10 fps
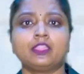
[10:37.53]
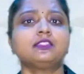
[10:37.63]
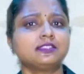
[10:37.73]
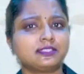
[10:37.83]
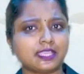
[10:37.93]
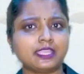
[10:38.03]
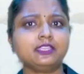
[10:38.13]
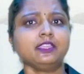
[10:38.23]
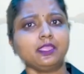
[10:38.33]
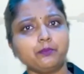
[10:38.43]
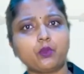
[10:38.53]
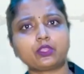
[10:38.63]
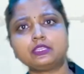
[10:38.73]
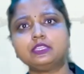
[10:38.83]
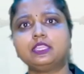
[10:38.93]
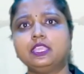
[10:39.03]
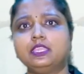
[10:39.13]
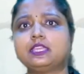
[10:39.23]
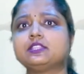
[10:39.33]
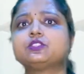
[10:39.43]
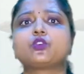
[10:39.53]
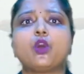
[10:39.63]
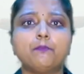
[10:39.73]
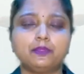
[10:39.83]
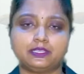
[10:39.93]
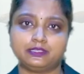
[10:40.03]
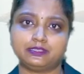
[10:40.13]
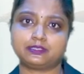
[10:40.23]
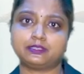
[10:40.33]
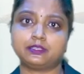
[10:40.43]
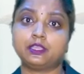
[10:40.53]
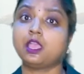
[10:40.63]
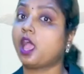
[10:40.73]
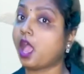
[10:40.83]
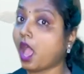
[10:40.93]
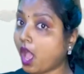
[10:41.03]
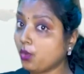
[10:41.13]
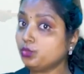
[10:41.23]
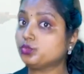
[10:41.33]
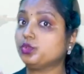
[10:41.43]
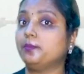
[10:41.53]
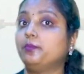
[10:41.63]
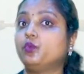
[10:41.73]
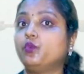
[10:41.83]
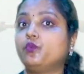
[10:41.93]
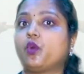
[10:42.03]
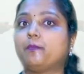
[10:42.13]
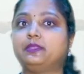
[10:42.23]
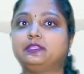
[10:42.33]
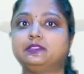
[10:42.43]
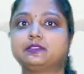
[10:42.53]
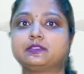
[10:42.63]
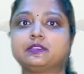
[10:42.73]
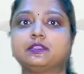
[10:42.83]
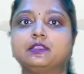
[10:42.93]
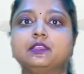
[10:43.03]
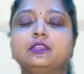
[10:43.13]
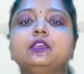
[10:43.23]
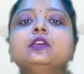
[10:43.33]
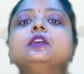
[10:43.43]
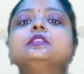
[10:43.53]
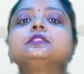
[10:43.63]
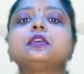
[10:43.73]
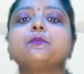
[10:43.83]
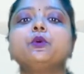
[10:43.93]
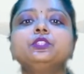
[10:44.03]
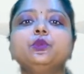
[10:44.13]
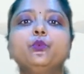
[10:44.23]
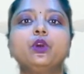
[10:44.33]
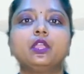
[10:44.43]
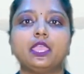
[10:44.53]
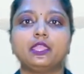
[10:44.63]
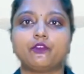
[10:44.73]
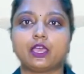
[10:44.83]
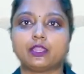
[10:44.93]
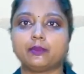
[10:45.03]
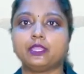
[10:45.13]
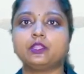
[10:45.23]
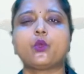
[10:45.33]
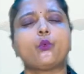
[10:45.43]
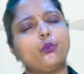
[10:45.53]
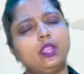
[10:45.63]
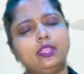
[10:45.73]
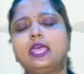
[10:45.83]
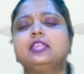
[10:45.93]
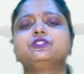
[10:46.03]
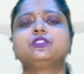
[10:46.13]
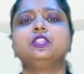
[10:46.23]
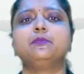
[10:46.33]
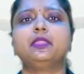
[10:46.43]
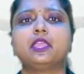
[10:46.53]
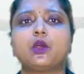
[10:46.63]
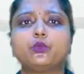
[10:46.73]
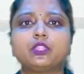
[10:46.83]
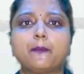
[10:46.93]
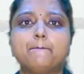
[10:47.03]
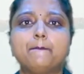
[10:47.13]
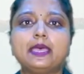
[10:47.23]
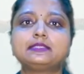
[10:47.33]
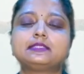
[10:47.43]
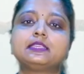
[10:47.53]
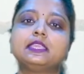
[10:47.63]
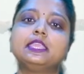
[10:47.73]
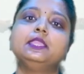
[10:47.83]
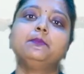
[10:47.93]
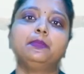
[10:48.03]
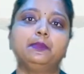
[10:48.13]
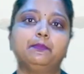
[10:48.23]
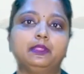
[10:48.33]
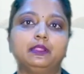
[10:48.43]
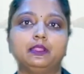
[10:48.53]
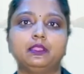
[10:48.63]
The second important key, that is competence. How to improve competence? Supportive work environment will naturally bring out the best in people.